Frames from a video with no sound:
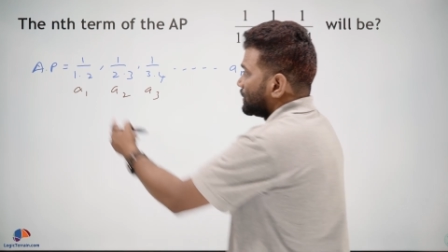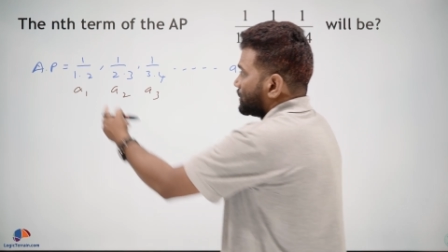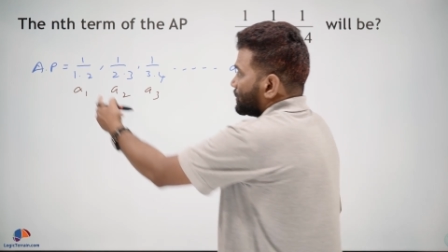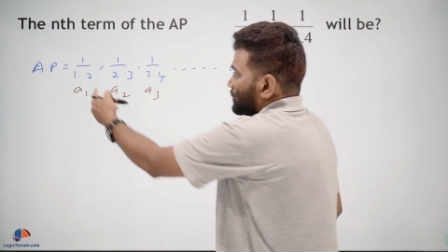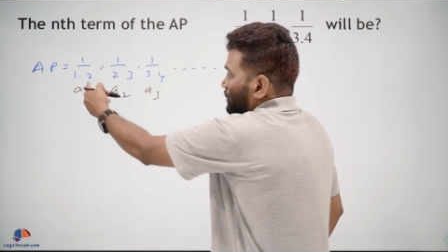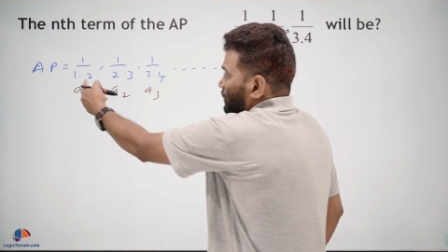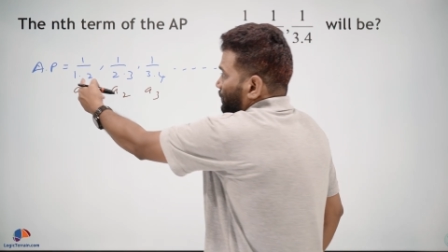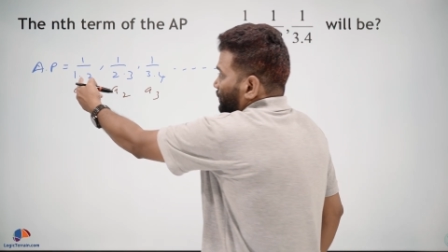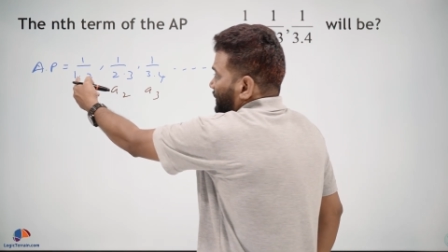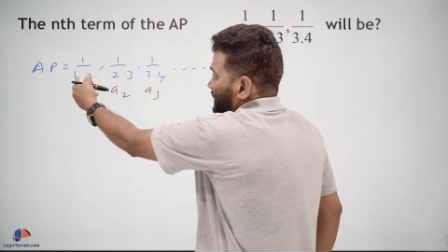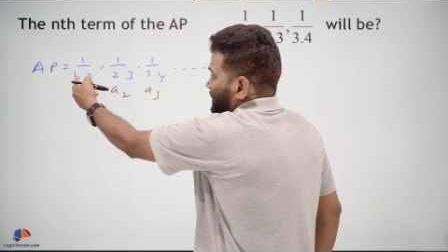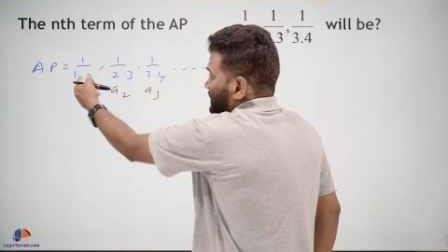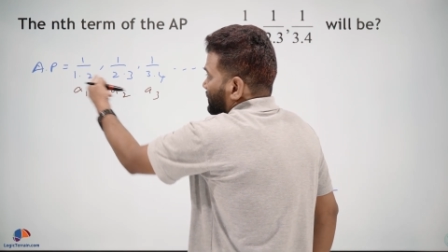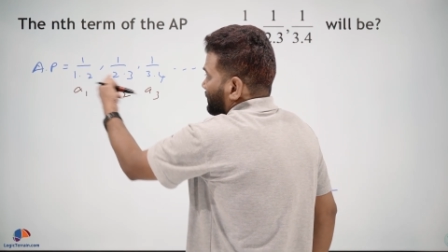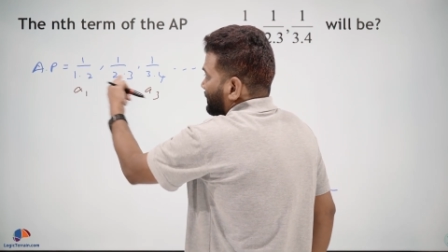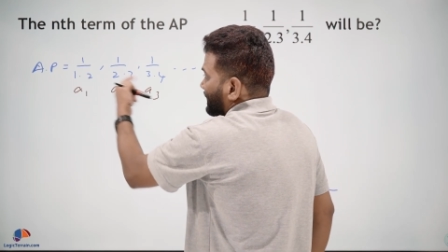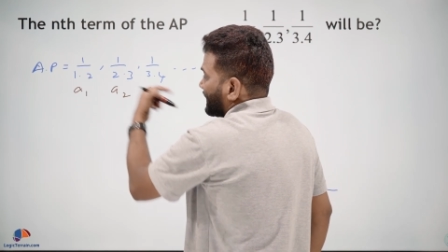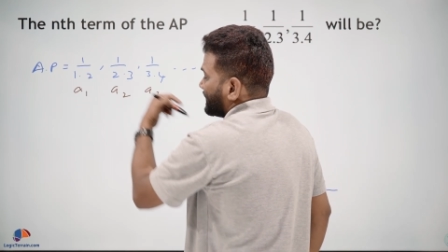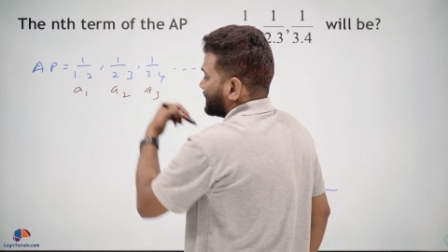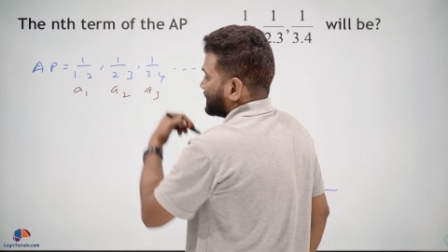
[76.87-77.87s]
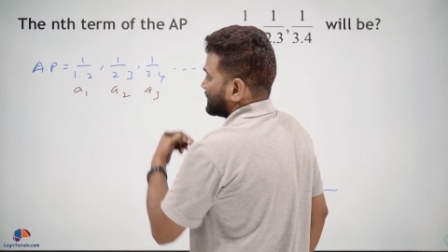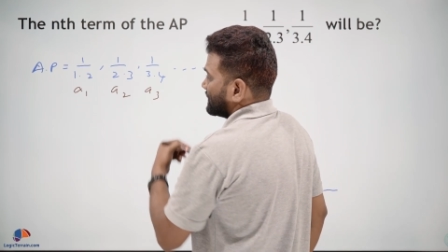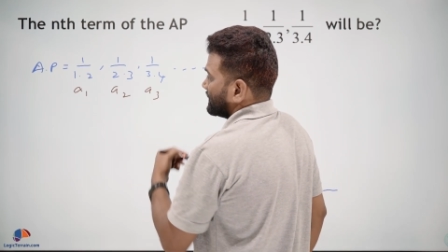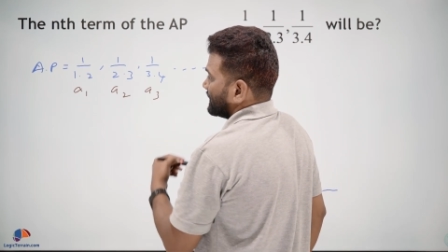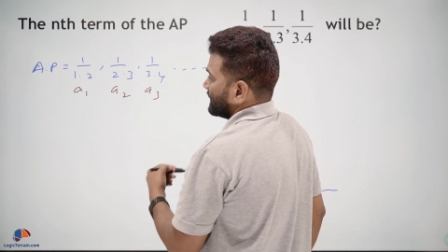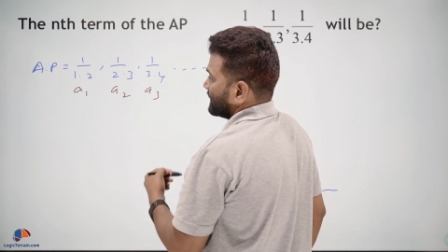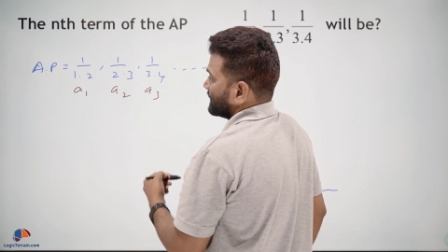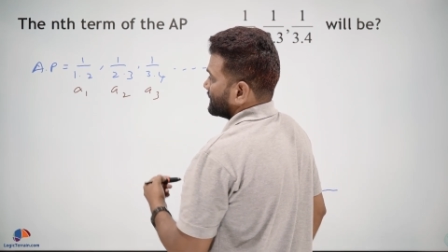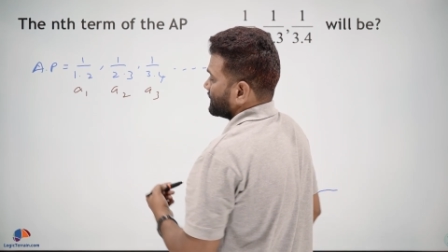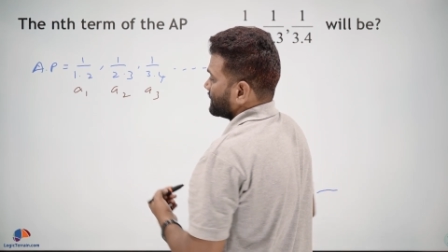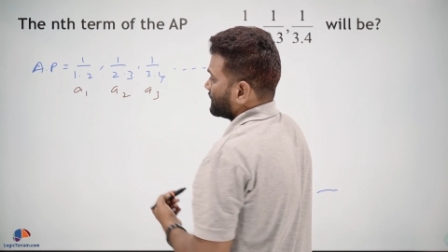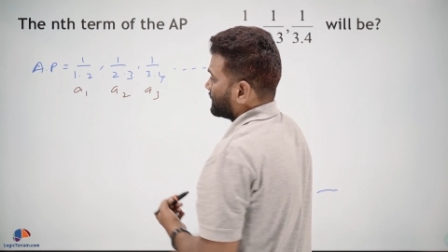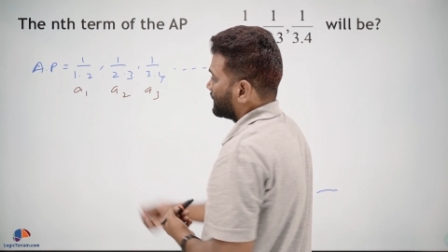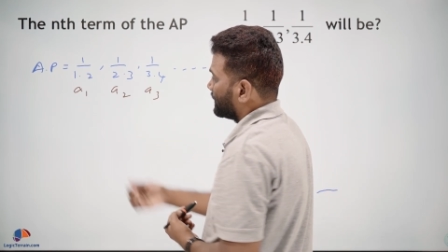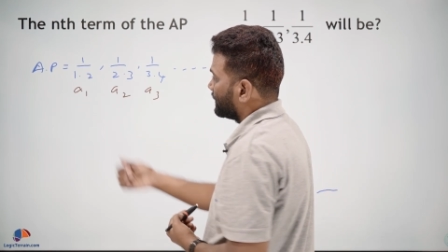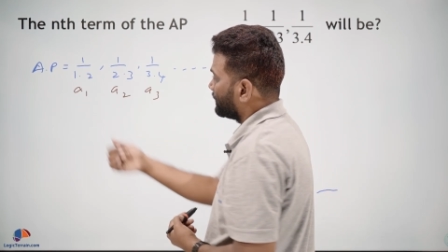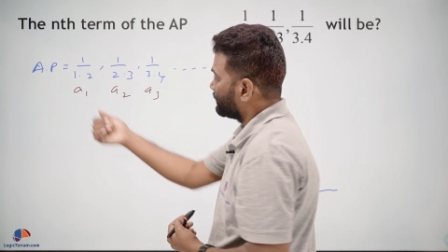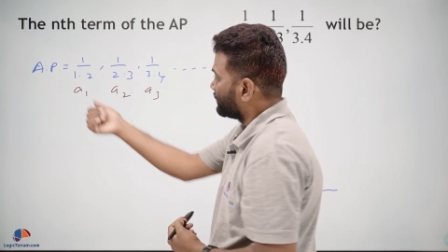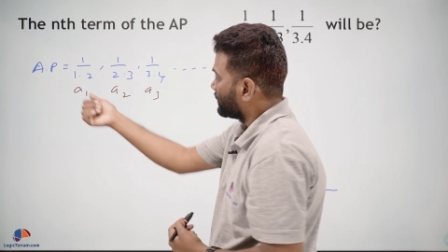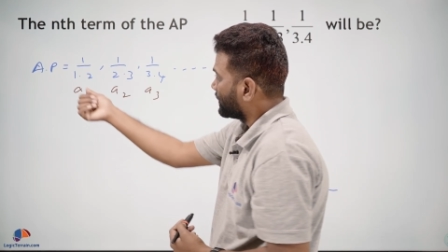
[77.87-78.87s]
So first factor series,
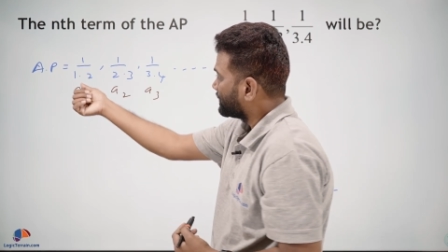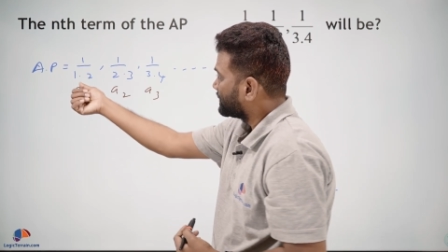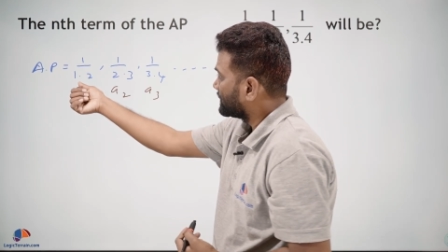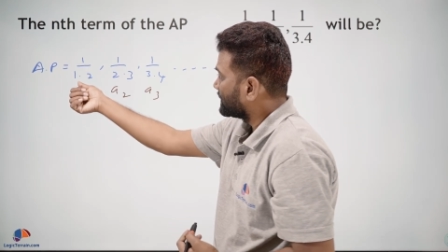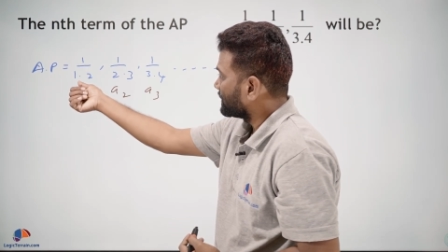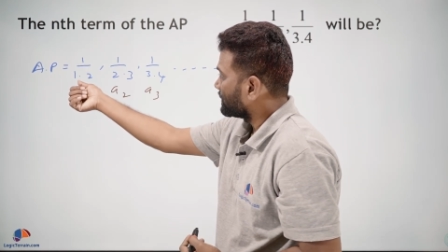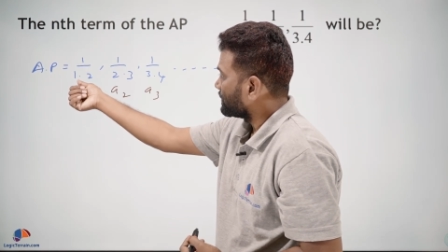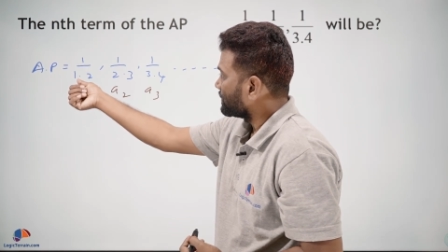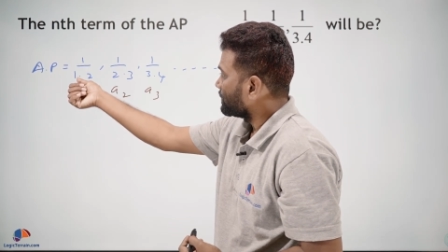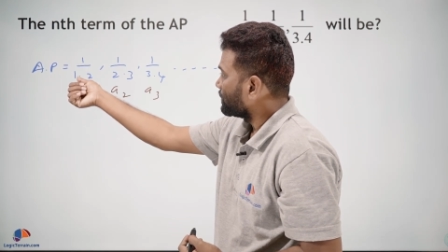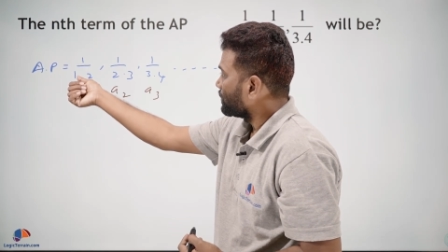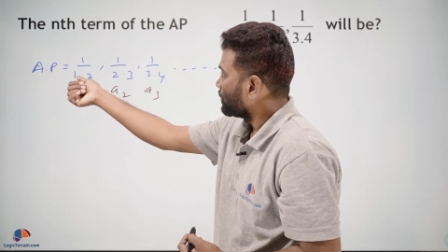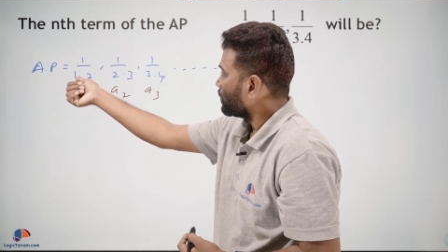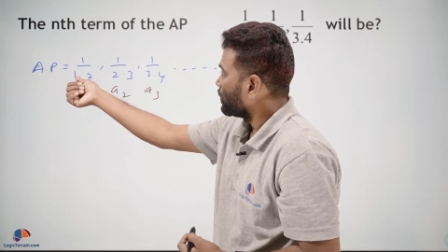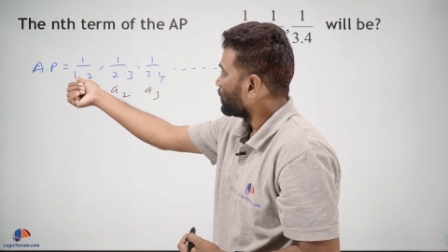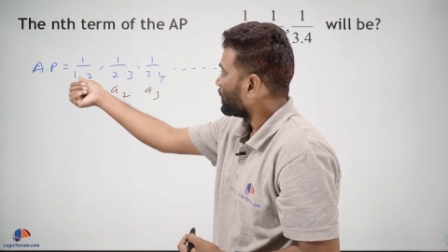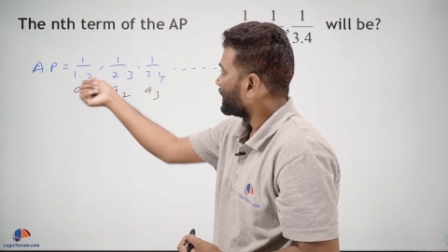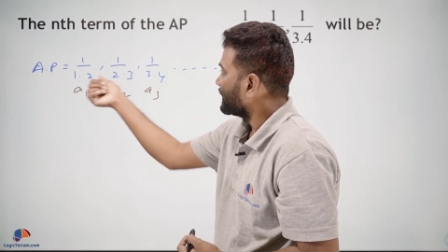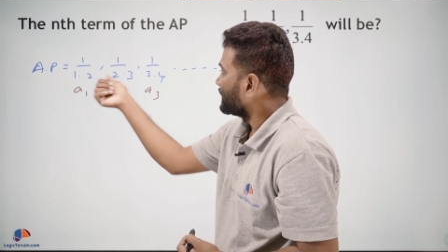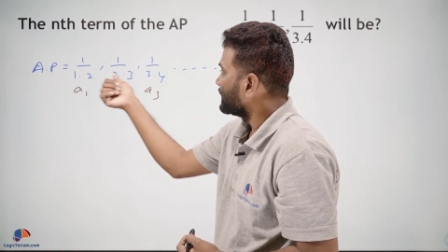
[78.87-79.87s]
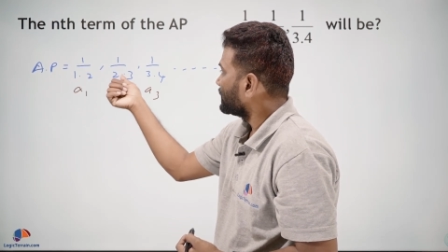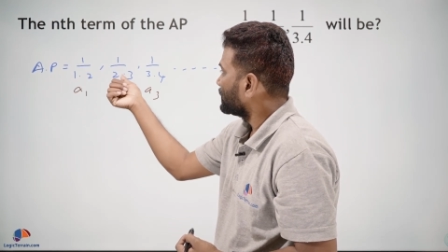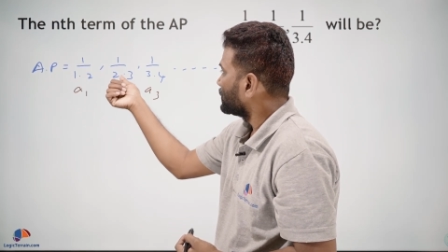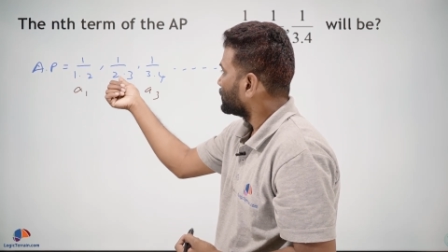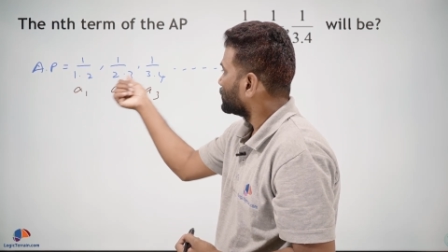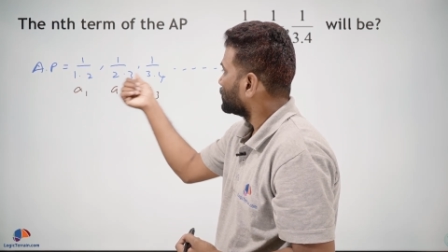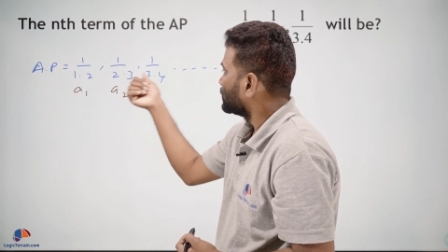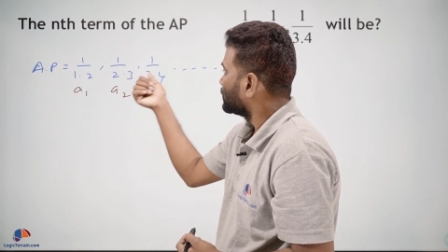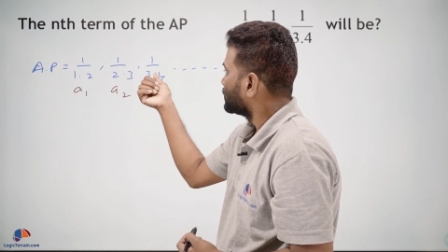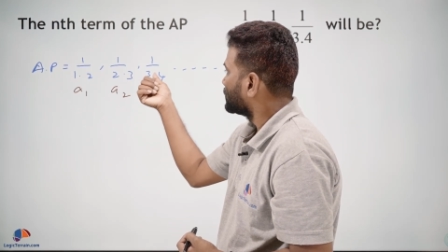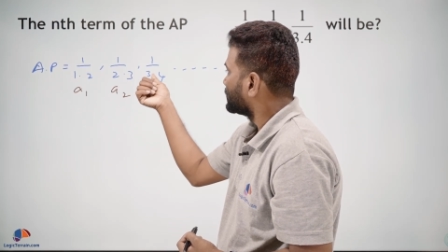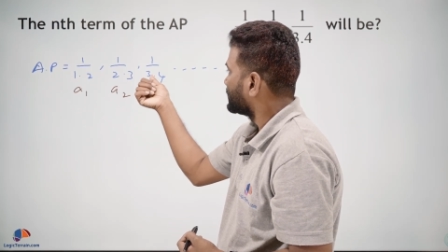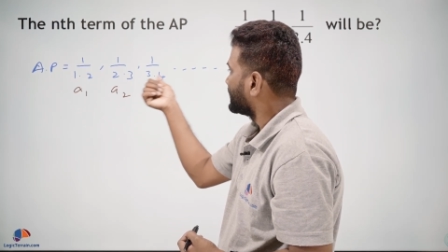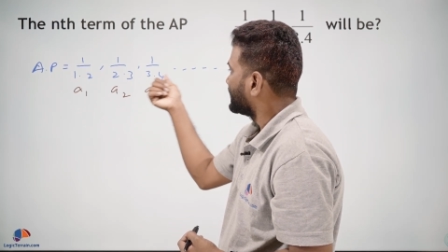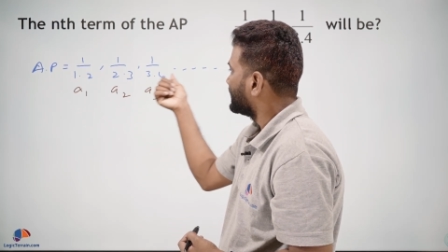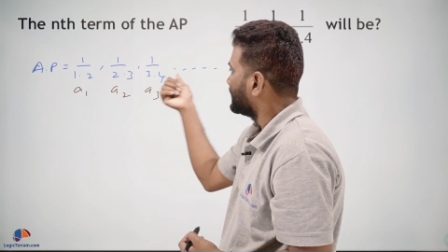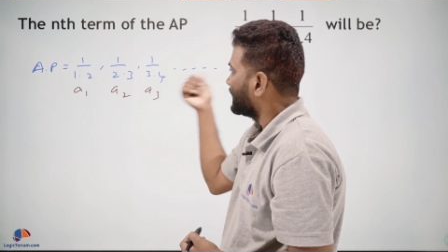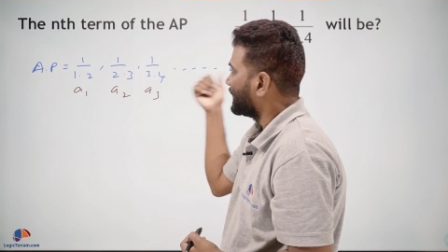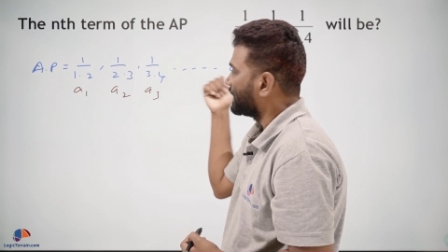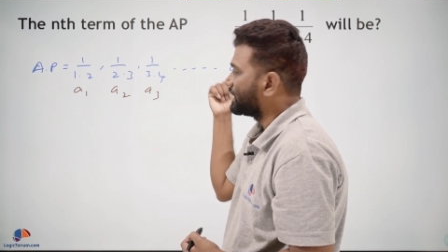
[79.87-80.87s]
if you observe 1, 2,
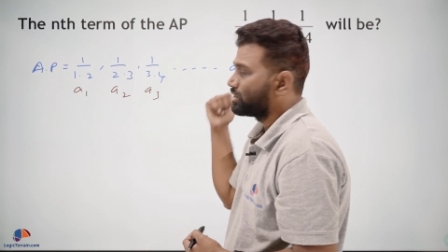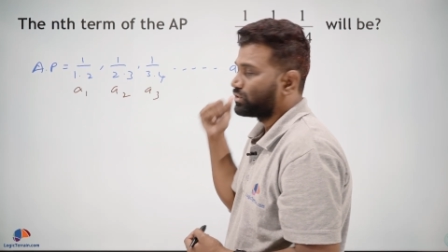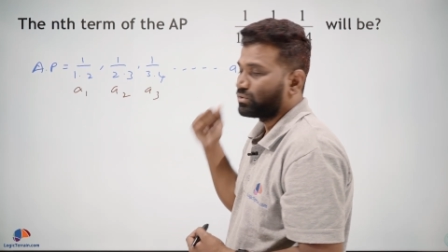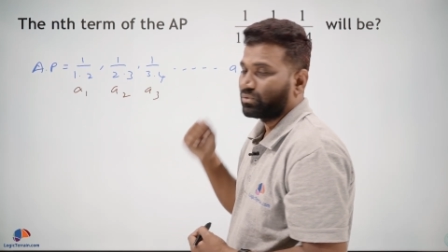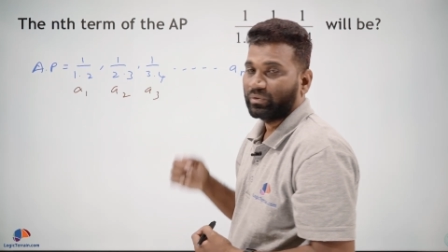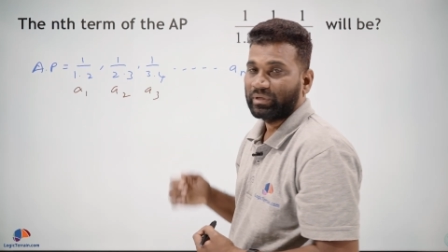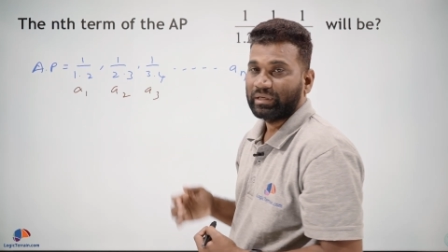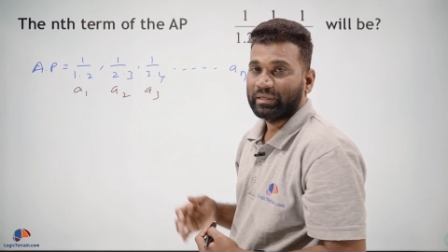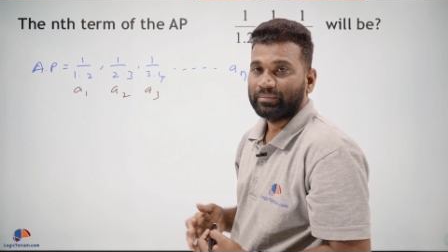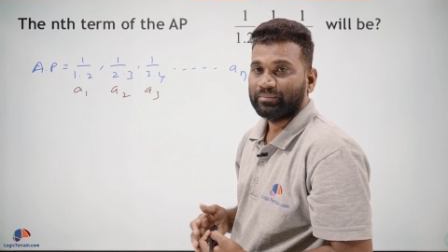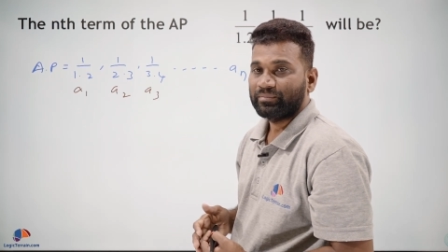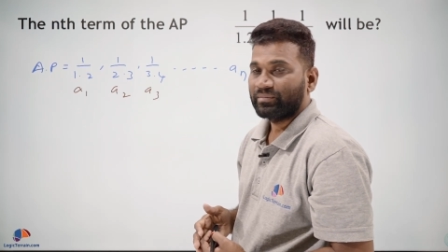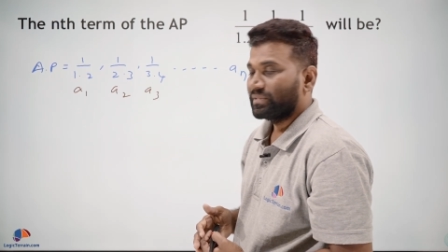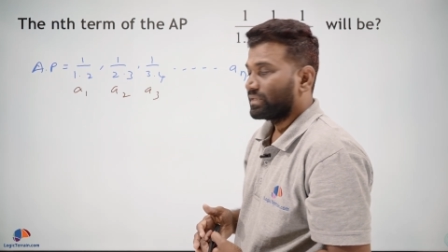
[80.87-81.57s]
3 and so on.